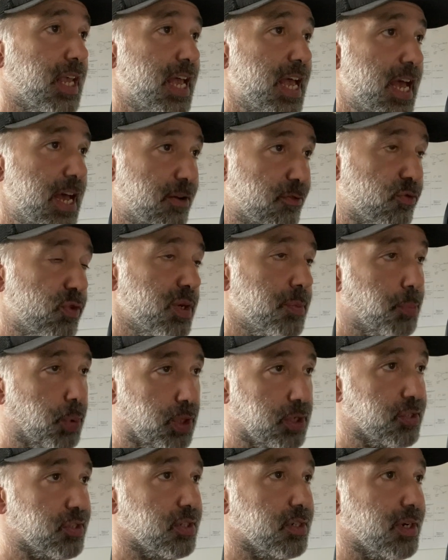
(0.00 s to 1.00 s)
Every
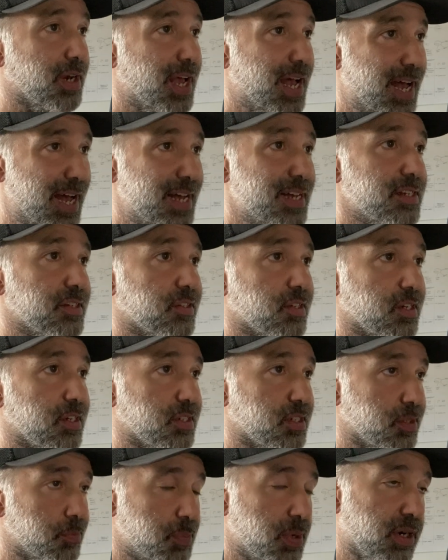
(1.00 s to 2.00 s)
person has a
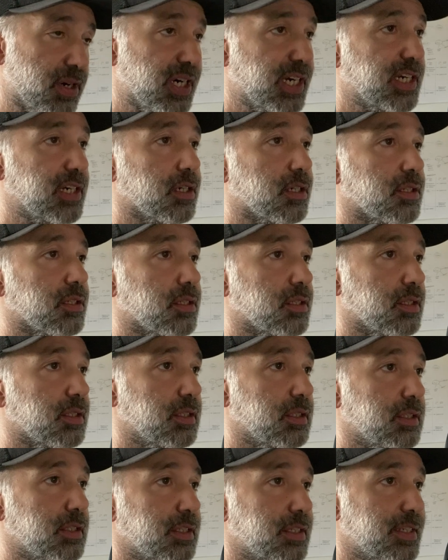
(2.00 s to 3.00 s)
spirit.
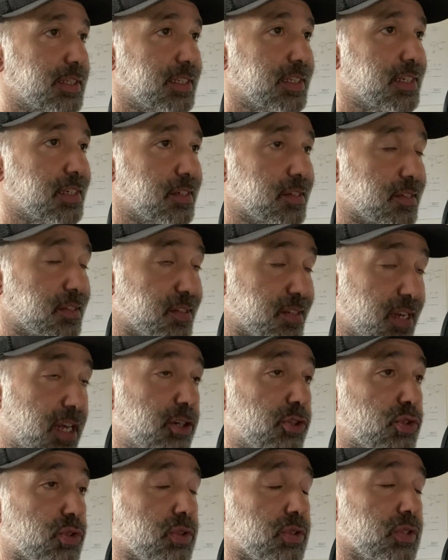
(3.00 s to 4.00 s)
It is
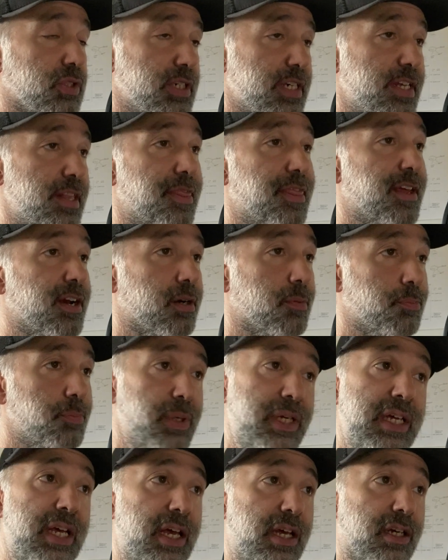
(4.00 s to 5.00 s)
central in their
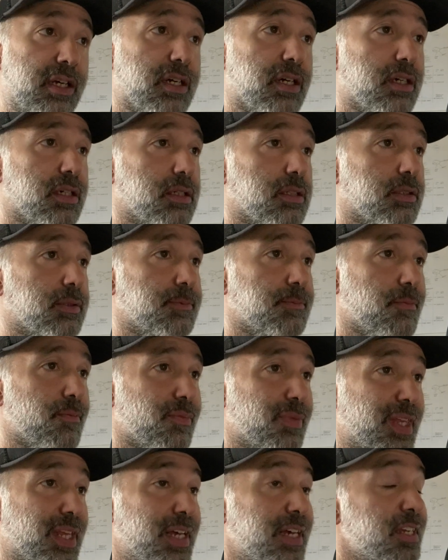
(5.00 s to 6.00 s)
being.
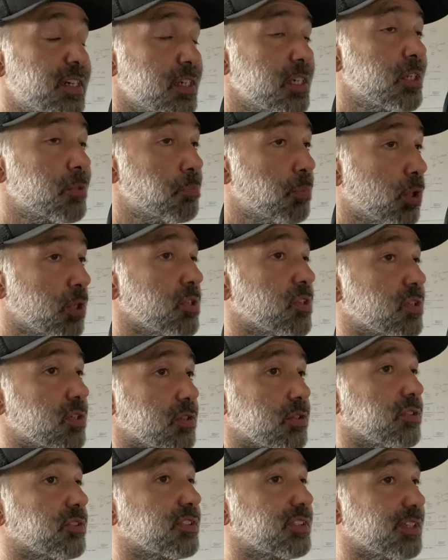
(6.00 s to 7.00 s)
It is
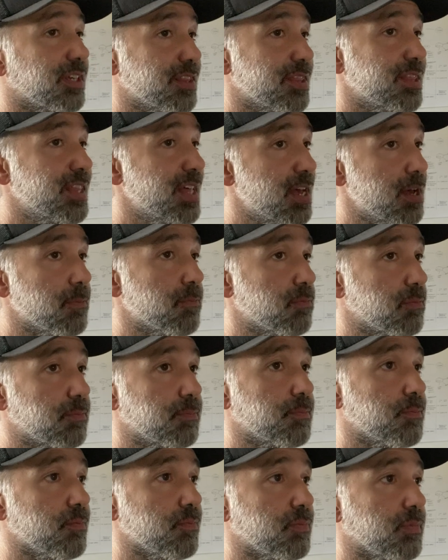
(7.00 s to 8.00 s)
personal to them.
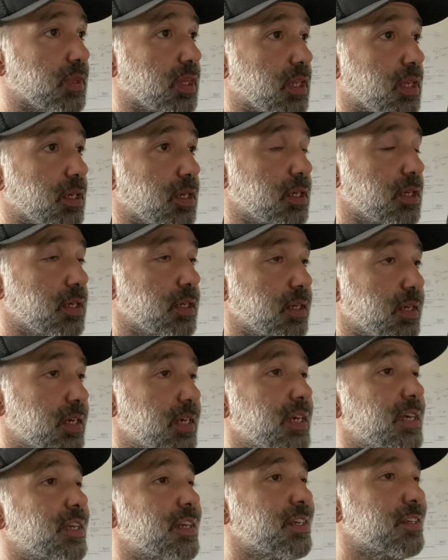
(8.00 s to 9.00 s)

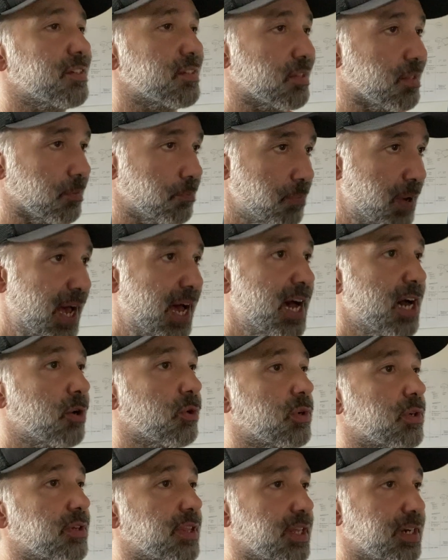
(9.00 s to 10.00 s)
It is the
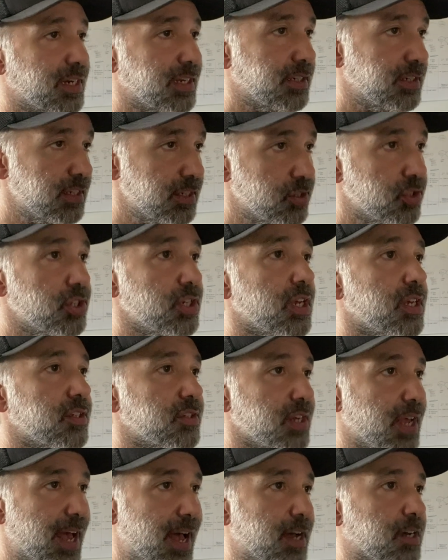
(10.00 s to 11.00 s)
power that initiates
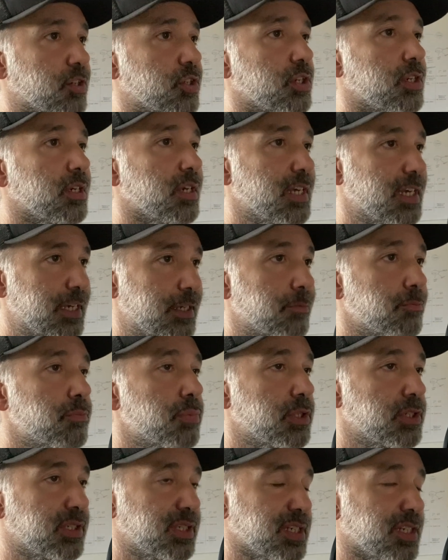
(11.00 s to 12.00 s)
action in
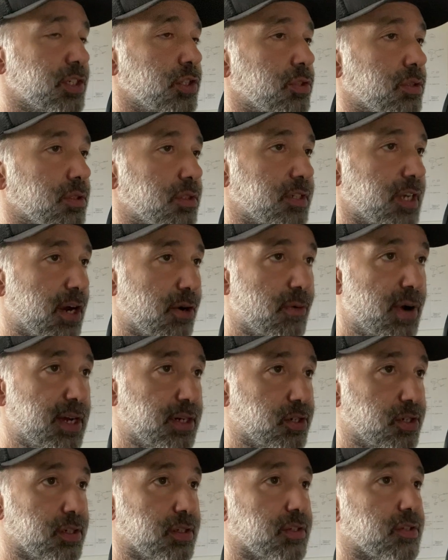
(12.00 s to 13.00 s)
particular
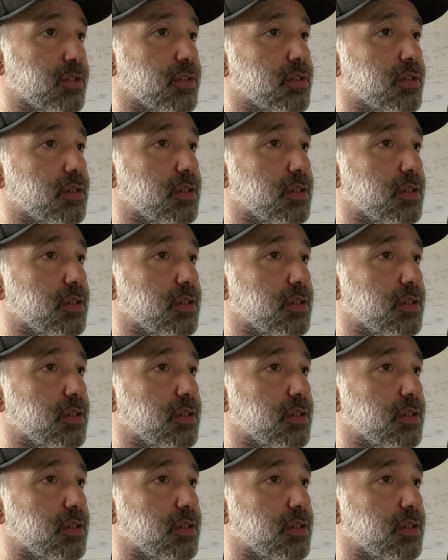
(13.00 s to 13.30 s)
directions.